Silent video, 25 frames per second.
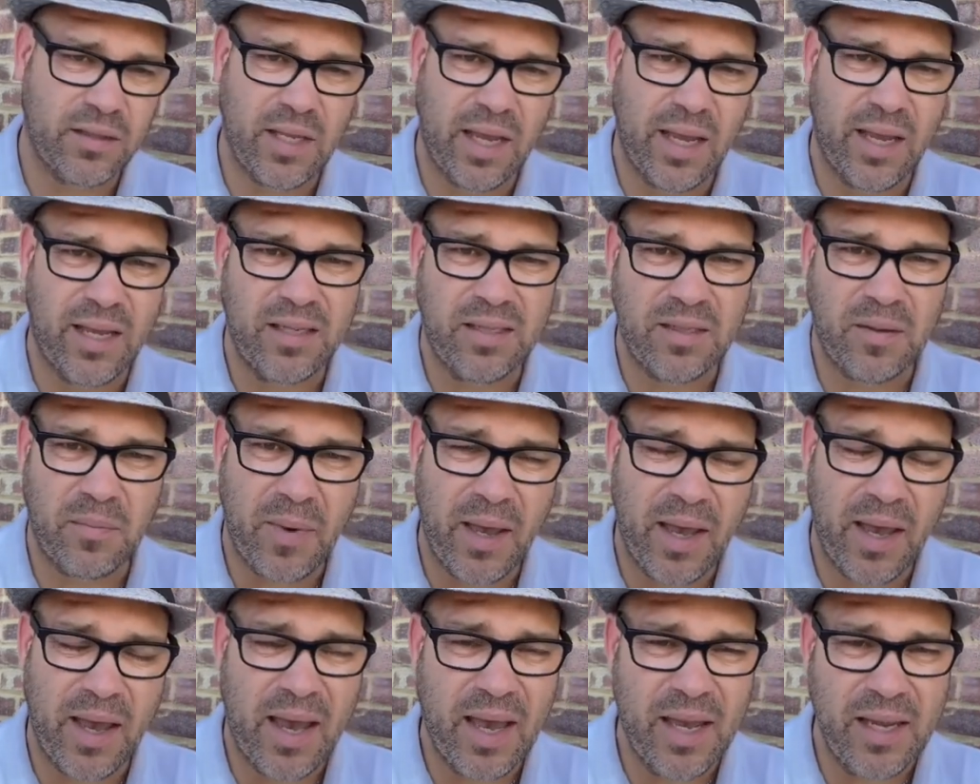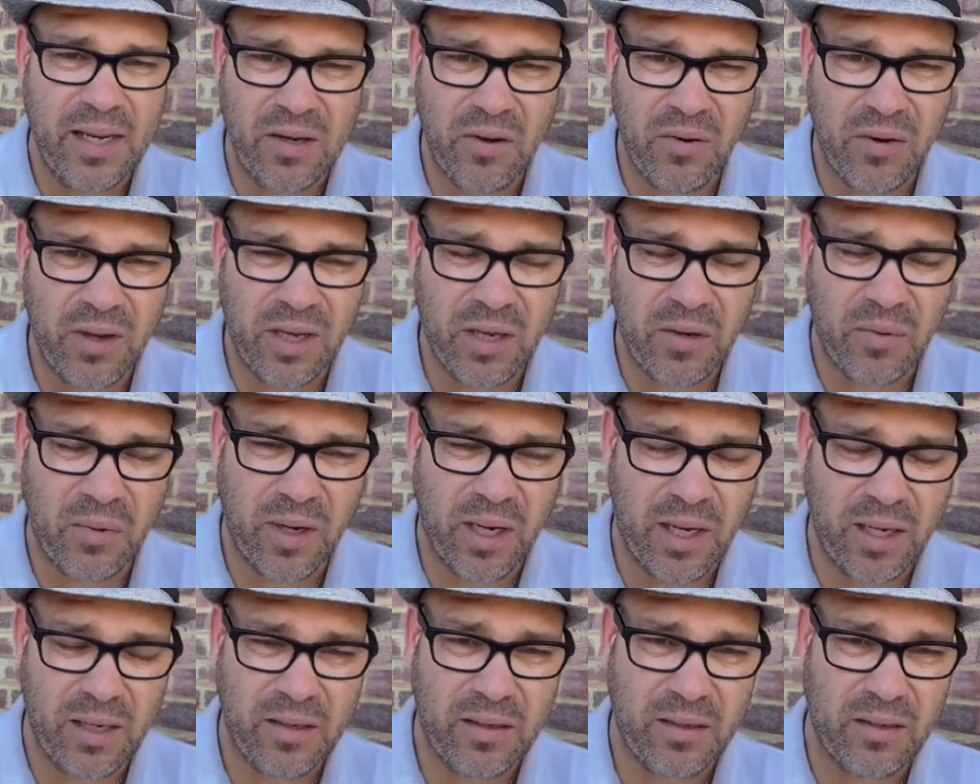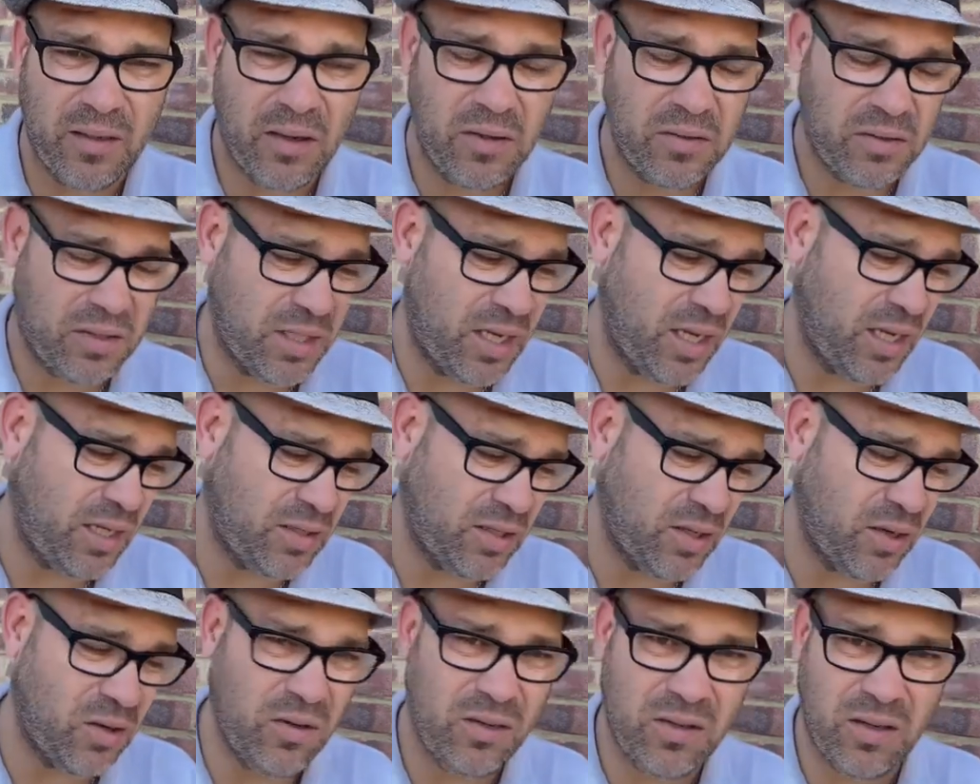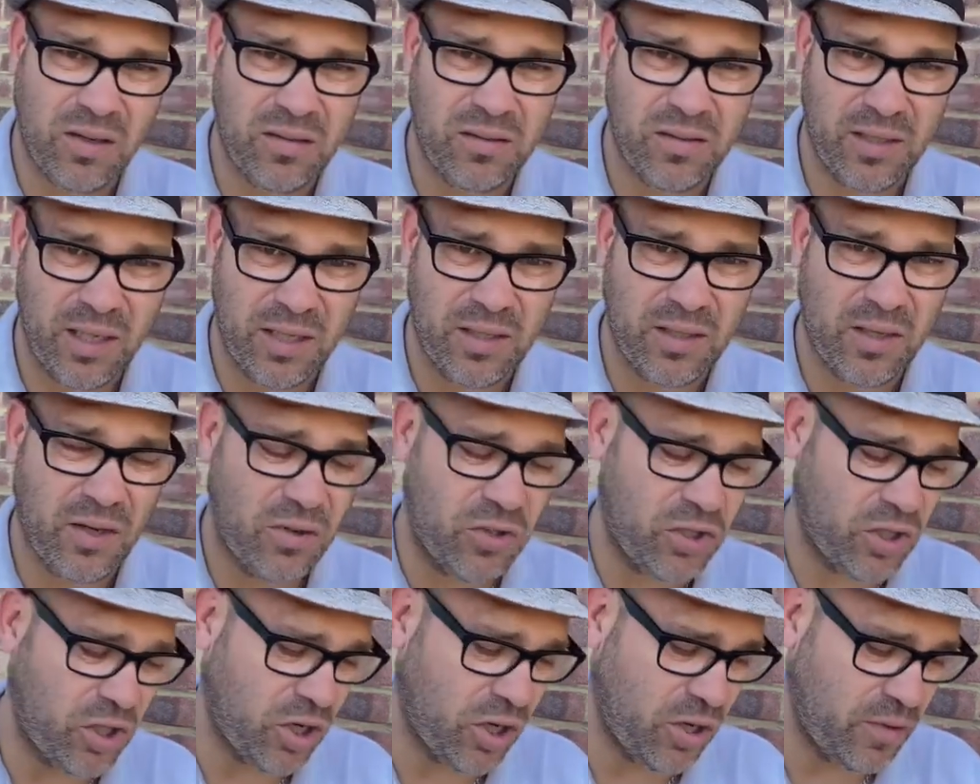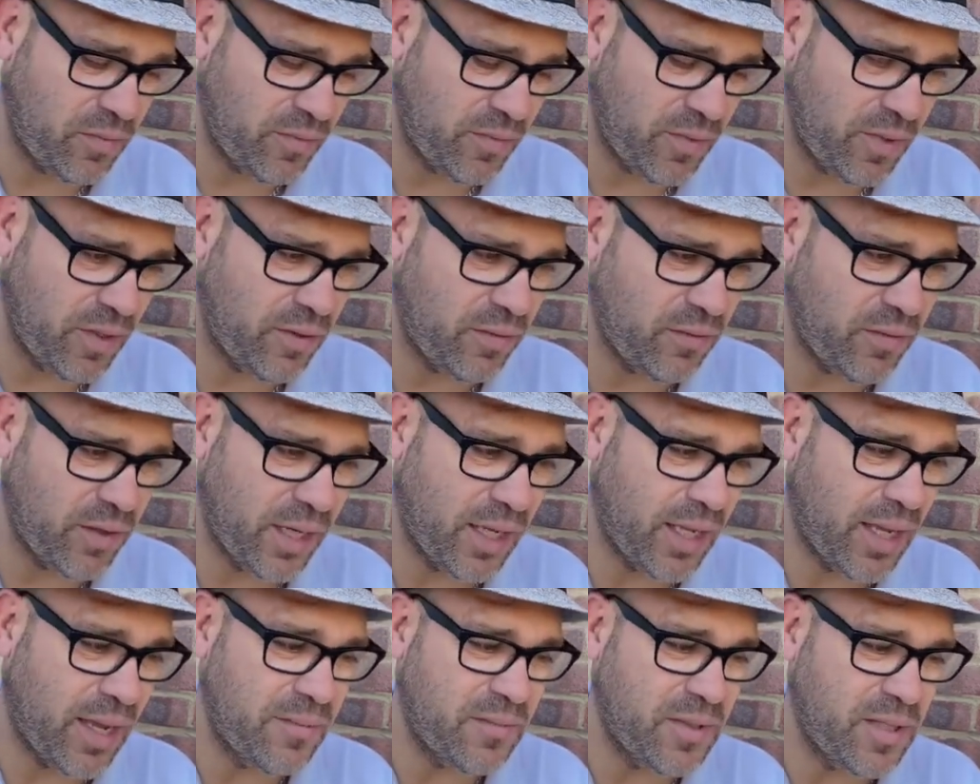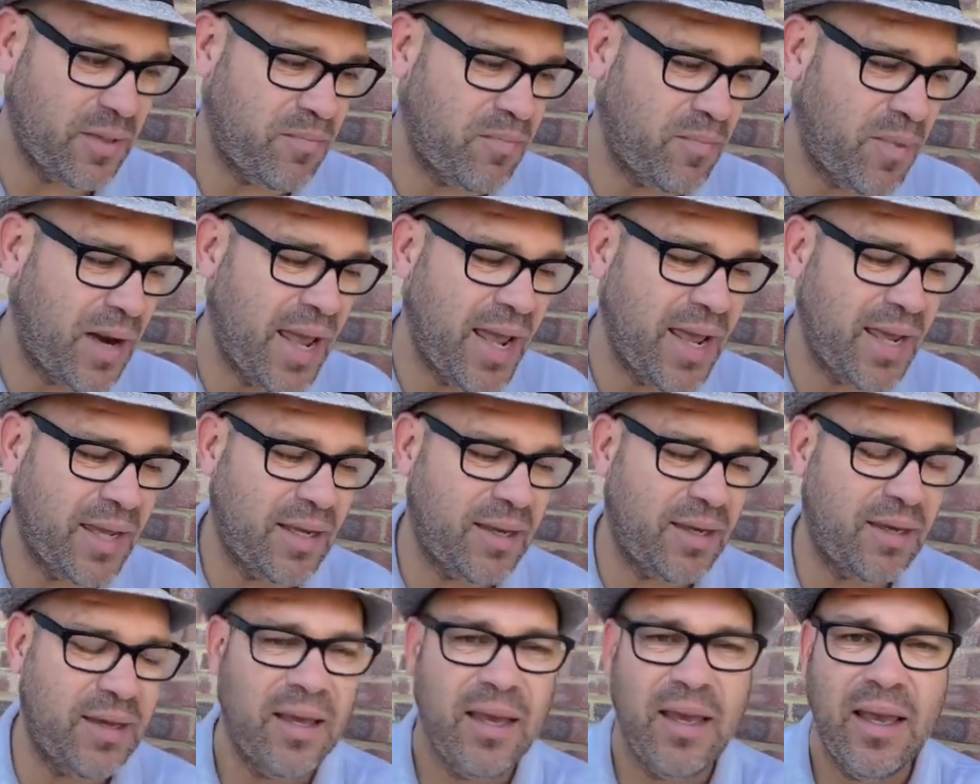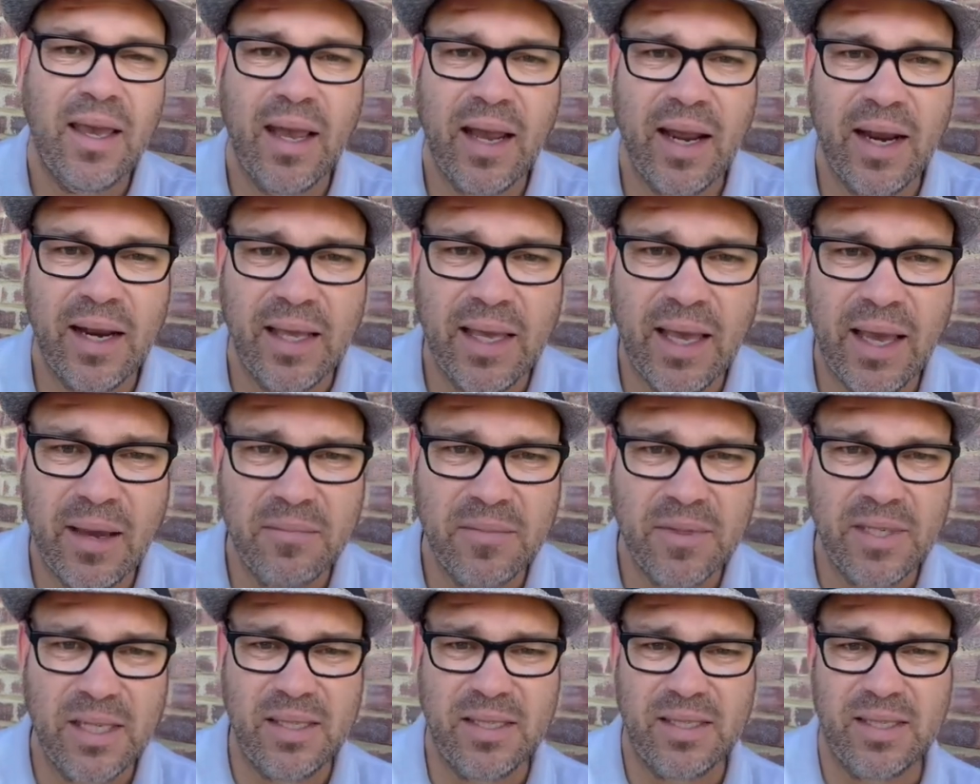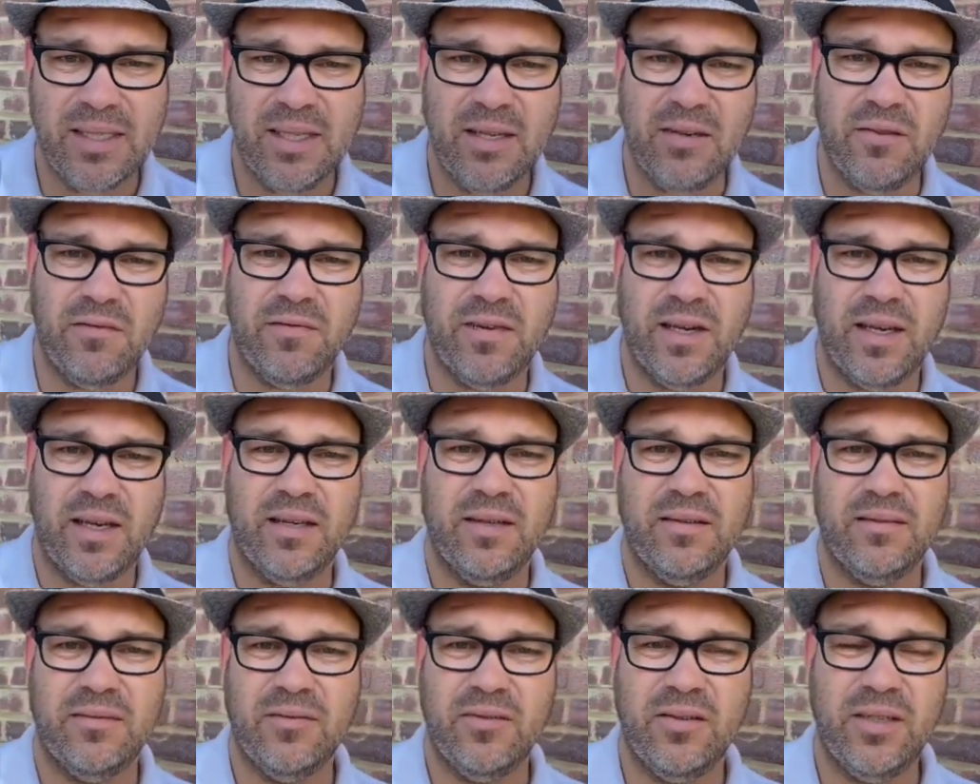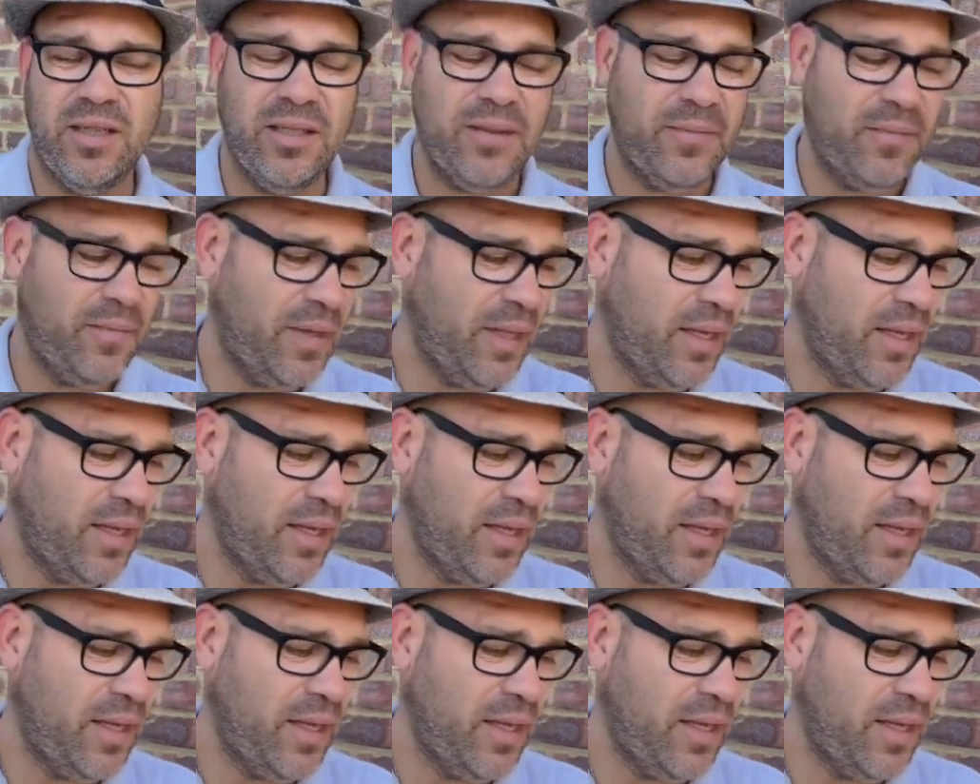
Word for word: Now it's about eight nine quid on TikTok, TikTok shop, and it comes in black and it comes in silver. right?